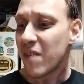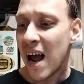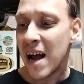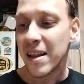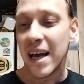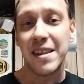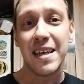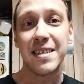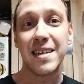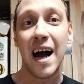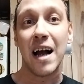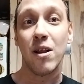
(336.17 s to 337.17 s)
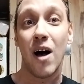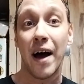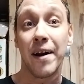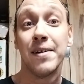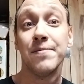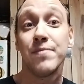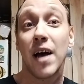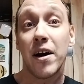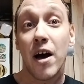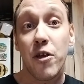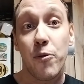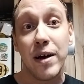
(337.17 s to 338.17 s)
I like this guy a lot.
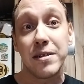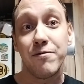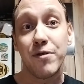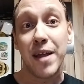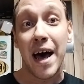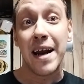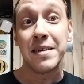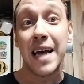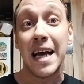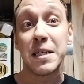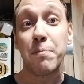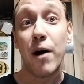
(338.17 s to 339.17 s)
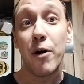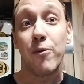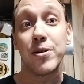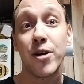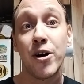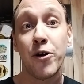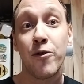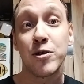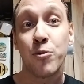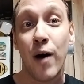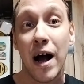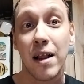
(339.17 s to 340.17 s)
Another reason for that is he's a punt returner
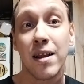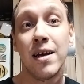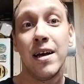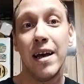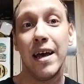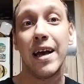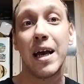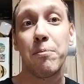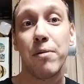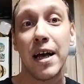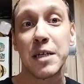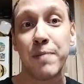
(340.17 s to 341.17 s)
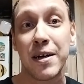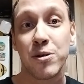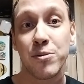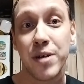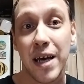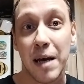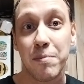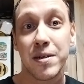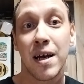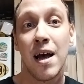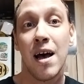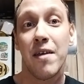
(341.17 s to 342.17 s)
as well. He can play special
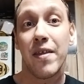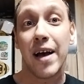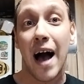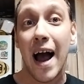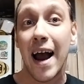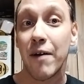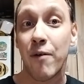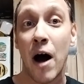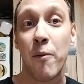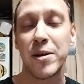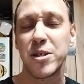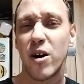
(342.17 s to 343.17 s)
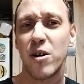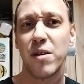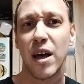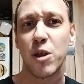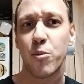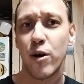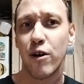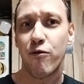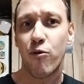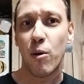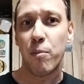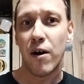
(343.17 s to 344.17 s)
teams. The guy had returned like three or
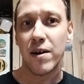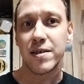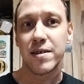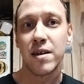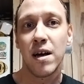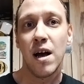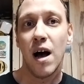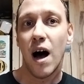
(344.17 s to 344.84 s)
four punts